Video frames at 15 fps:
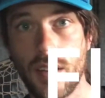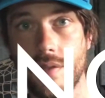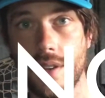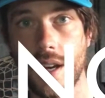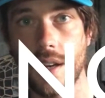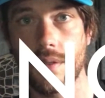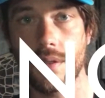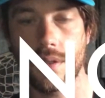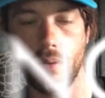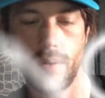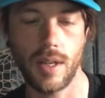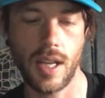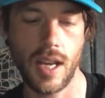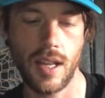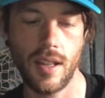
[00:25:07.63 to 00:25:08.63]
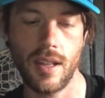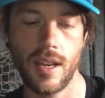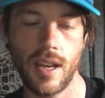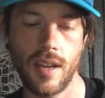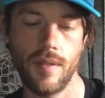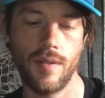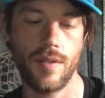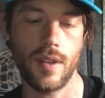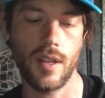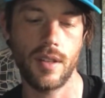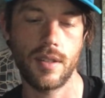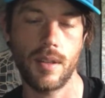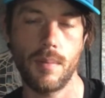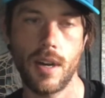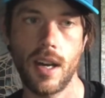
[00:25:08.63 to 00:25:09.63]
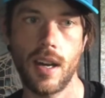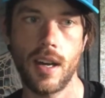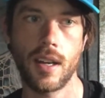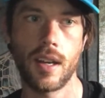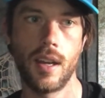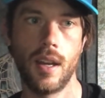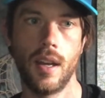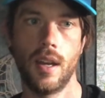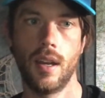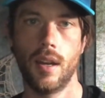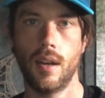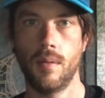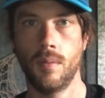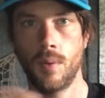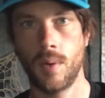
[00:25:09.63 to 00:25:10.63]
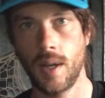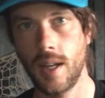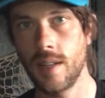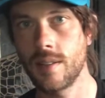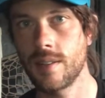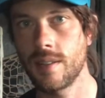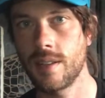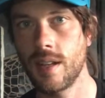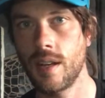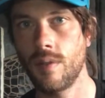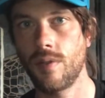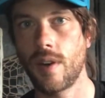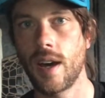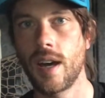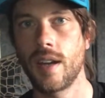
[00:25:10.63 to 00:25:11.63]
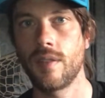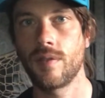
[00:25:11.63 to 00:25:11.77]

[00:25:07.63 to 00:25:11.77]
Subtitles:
now, so we'd hit the 9:30 mark and we were into day 5.